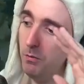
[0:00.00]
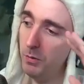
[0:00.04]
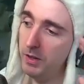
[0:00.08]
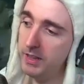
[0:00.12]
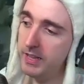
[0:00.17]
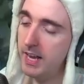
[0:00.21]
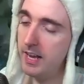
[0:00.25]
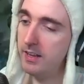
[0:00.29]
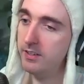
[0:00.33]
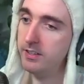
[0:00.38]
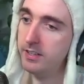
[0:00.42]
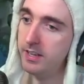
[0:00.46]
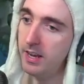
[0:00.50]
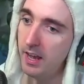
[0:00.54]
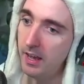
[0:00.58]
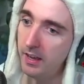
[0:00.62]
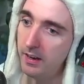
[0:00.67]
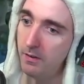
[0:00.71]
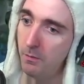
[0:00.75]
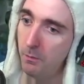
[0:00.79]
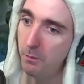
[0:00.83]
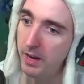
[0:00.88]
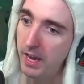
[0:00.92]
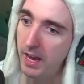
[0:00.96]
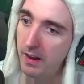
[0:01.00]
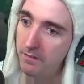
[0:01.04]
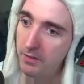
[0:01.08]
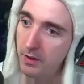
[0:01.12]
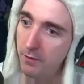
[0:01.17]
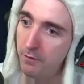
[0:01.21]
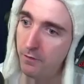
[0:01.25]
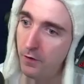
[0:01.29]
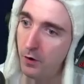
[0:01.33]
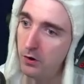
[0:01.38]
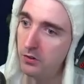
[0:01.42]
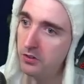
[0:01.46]
with that said, we have the
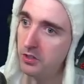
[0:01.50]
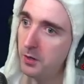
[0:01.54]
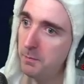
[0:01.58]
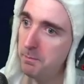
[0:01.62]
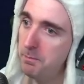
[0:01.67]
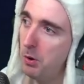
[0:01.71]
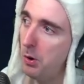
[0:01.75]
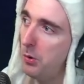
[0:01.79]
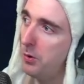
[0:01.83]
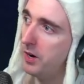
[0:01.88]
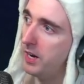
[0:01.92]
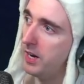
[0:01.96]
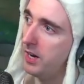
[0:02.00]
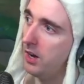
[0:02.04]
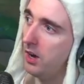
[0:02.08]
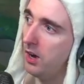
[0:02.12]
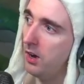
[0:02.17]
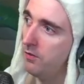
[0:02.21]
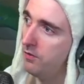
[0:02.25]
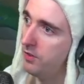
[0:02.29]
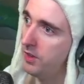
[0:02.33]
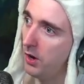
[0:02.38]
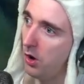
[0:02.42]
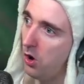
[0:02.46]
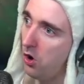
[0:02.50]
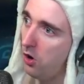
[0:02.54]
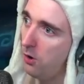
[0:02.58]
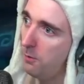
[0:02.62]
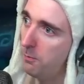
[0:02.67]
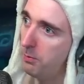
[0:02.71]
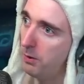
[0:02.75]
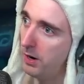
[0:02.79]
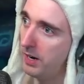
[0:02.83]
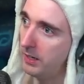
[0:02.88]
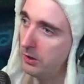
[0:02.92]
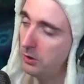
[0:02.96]
first component of the
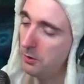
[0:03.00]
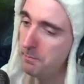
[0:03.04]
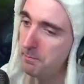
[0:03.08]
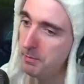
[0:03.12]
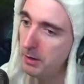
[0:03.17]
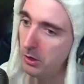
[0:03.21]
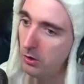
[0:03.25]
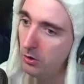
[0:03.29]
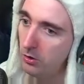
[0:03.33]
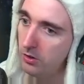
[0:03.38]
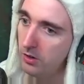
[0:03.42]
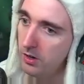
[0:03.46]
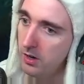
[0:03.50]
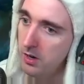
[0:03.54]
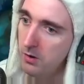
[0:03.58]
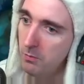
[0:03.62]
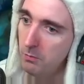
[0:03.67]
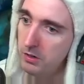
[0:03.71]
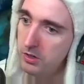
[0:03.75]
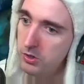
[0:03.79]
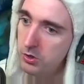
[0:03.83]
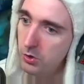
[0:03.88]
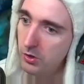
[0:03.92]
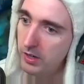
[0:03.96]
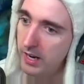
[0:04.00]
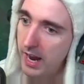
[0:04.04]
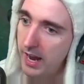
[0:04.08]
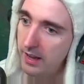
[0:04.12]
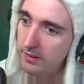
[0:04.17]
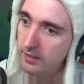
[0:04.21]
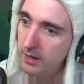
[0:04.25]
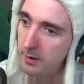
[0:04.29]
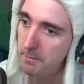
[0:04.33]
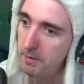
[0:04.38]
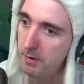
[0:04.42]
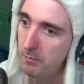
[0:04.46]
Hullbreaker build, which you
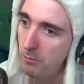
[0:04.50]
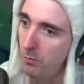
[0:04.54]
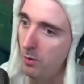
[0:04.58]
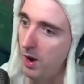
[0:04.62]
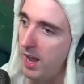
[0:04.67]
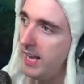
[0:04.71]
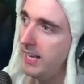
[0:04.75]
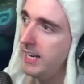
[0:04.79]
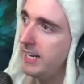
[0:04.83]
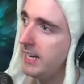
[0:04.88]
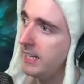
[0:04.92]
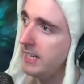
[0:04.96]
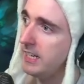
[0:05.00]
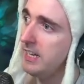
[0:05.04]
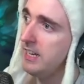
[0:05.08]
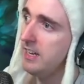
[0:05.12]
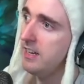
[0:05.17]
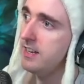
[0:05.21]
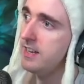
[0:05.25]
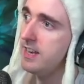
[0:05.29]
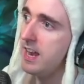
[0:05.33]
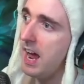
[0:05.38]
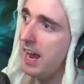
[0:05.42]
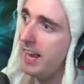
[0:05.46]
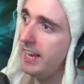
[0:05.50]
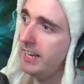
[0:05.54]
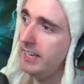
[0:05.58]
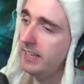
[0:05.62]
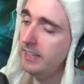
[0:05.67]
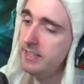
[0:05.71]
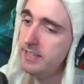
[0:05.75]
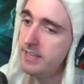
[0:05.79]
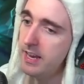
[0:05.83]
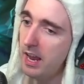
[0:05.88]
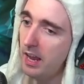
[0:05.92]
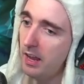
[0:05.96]
guys have been waiting night
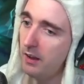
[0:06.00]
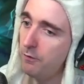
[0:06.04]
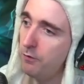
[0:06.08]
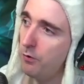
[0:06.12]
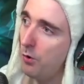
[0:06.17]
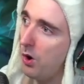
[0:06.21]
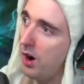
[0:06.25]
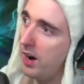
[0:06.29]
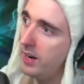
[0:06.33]
and day for.